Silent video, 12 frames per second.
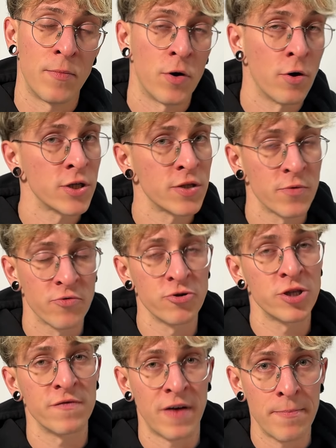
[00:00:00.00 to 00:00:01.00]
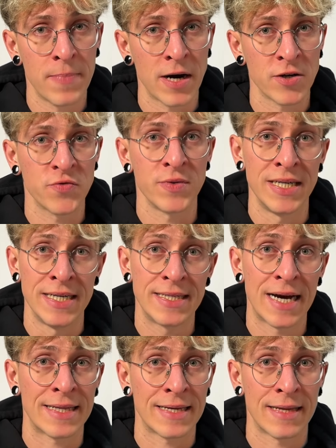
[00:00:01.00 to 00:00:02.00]
or some crucial vampires we need
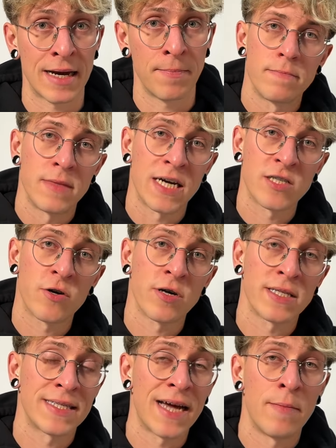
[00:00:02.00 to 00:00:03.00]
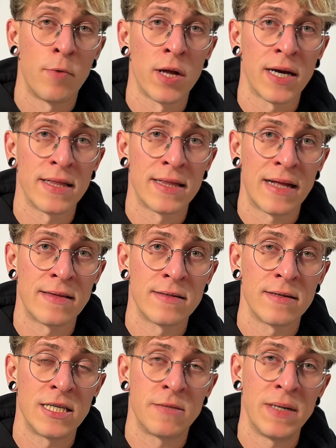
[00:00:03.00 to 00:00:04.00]
at the time. Next card is Diabolic Intent.
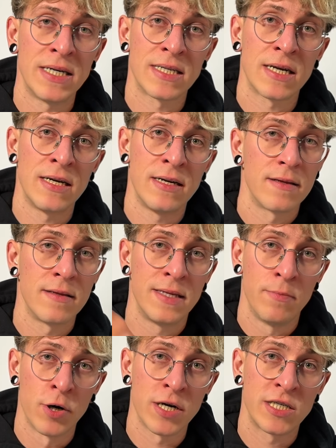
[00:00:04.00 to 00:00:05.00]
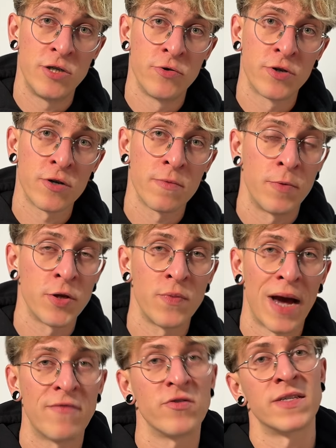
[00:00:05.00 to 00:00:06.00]
It's basically Demonic Tutor, but we
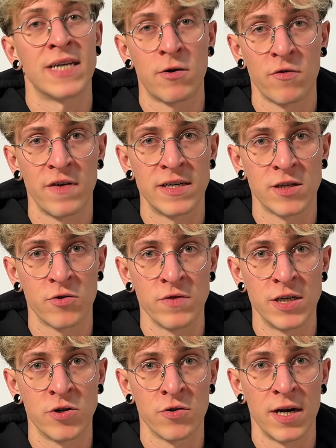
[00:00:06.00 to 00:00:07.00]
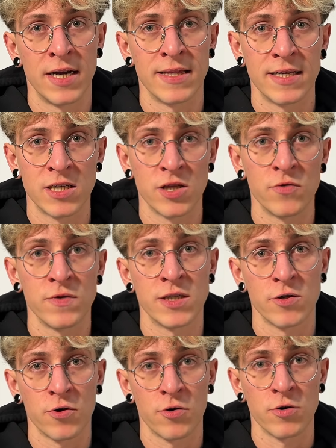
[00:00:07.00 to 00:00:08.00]
have to sacrifice a creature in addition to its
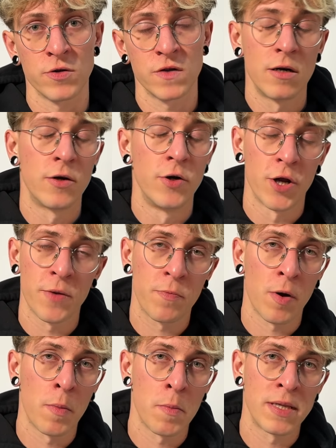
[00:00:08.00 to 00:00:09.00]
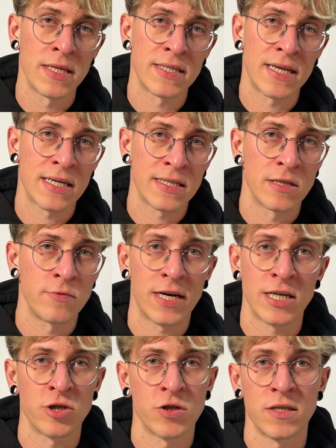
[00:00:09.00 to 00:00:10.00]
other costs. Not a problem in this deck since we
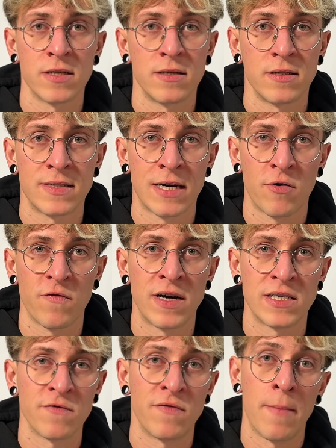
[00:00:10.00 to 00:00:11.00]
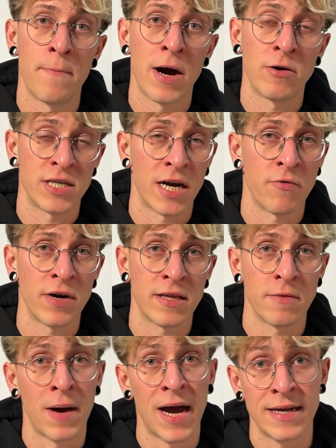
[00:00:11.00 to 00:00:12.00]
can just sacrifice a vampire
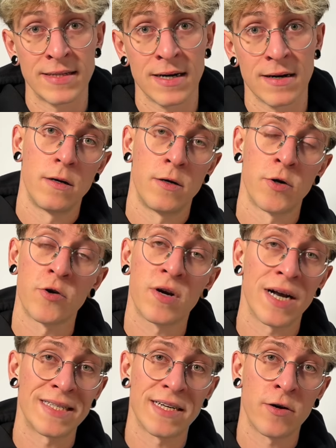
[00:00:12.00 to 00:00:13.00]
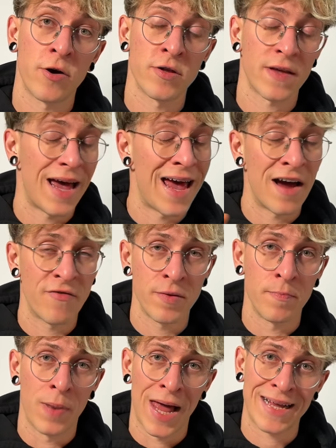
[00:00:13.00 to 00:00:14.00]
generated by Edgar. Another classic card every
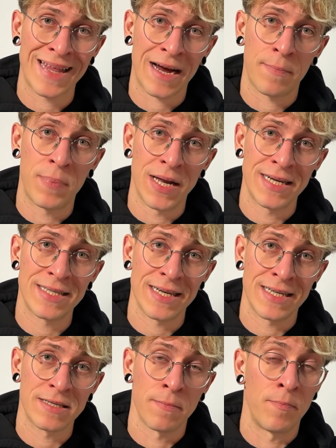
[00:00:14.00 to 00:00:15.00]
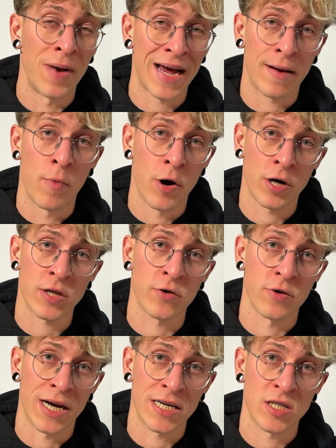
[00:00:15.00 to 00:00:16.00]
black deck plays is Black Market
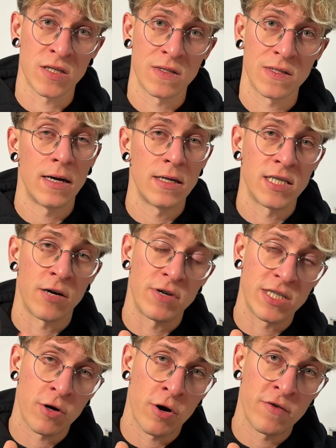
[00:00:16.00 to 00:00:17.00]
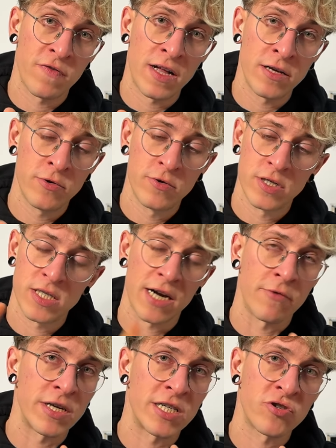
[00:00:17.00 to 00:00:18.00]
Connections. Generates card value,
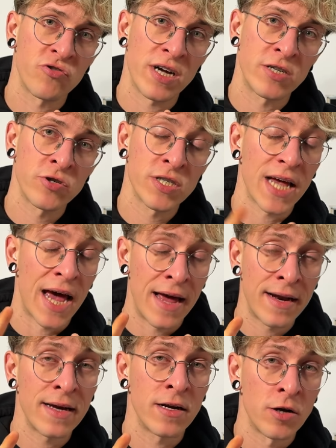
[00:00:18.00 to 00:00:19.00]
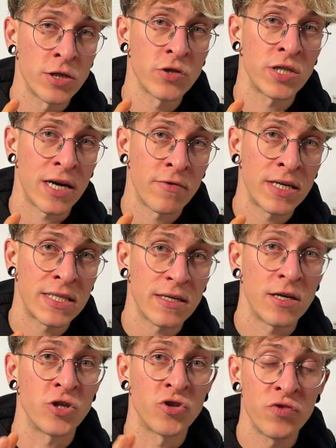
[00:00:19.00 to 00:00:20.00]
generates treasures, and it also generates
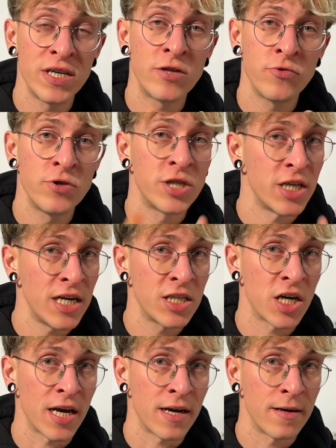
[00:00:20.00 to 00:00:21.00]
a 3/2 Changeling,